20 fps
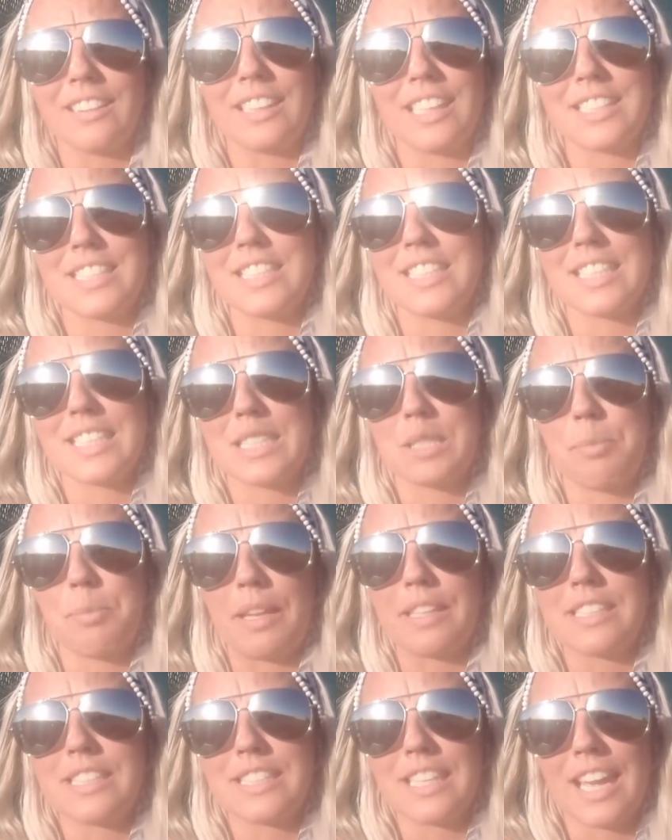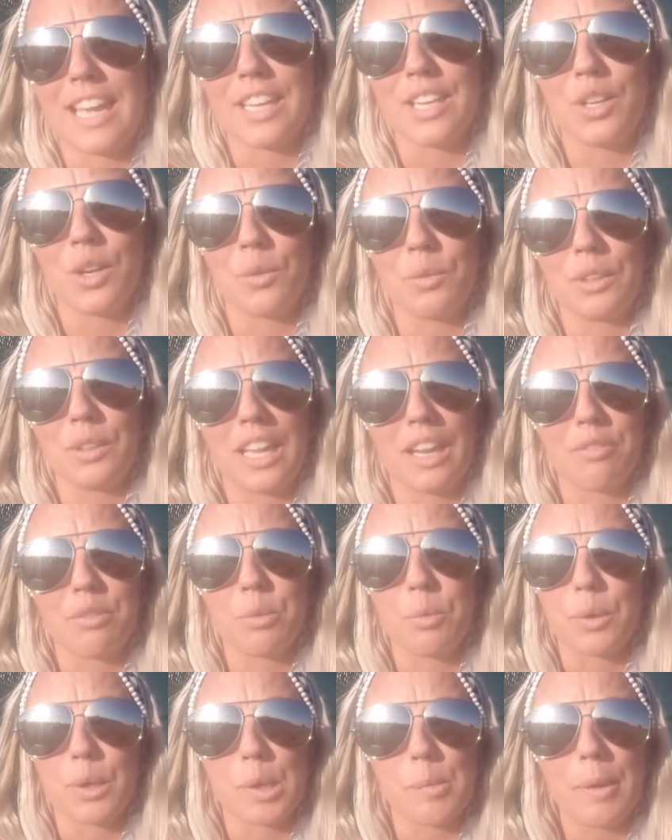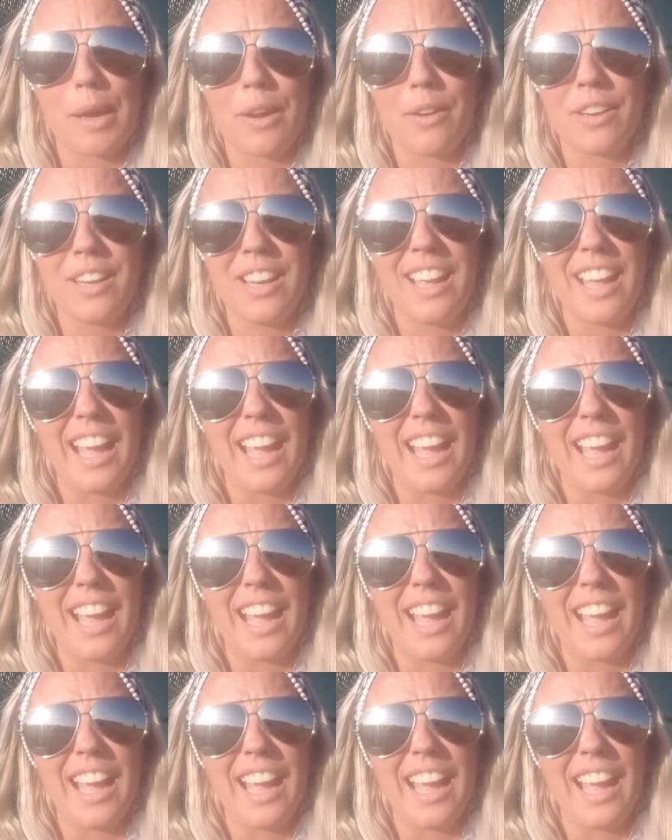that's an expense that you don't really have to worry about.